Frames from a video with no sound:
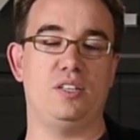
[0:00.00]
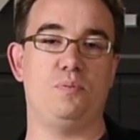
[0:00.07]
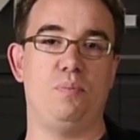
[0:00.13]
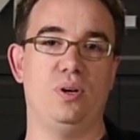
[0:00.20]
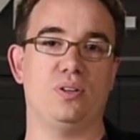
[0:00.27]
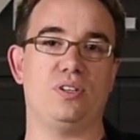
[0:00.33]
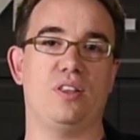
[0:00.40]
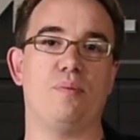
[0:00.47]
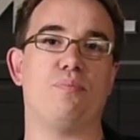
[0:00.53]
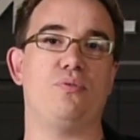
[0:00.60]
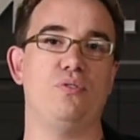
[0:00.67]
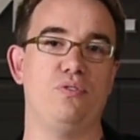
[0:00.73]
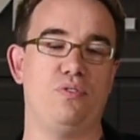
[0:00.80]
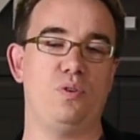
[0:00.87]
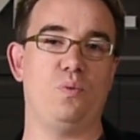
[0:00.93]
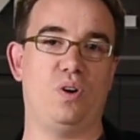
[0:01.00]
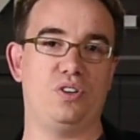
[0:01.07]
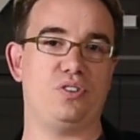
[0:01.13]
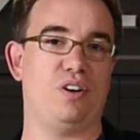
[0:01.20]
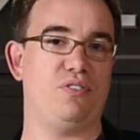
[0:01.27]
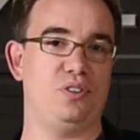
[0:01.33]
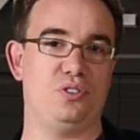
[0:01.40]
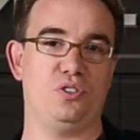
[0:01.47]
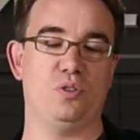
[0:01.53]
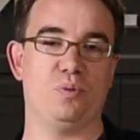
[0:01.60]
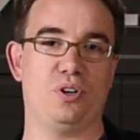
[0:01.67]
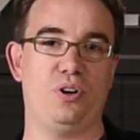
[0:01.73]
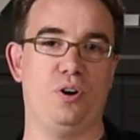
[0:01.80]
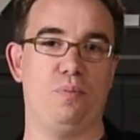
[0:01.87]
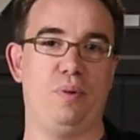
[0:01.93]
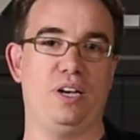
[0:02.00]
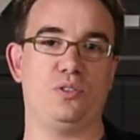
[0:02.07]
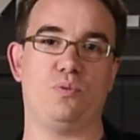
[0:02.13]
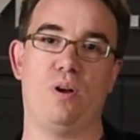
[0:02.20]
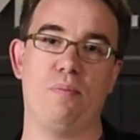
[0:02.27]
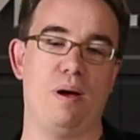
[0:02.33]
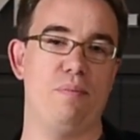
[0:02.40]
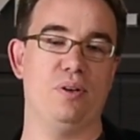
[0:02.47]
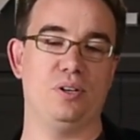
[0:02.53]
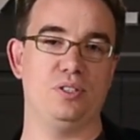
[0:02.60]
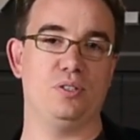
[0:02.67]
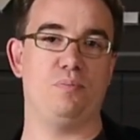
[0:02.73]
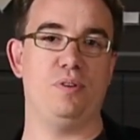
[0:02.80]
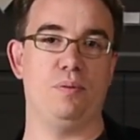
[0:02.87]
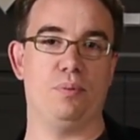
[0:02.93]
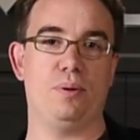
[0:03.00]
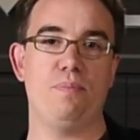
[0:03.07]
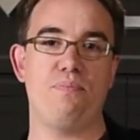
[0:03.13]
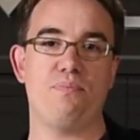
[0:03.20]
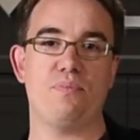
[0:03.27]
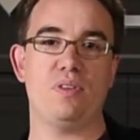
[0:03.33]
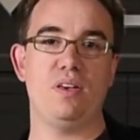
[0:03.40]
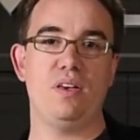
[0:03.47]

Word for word: It's built on the proven OneDrive consumer codebase run by millions of people.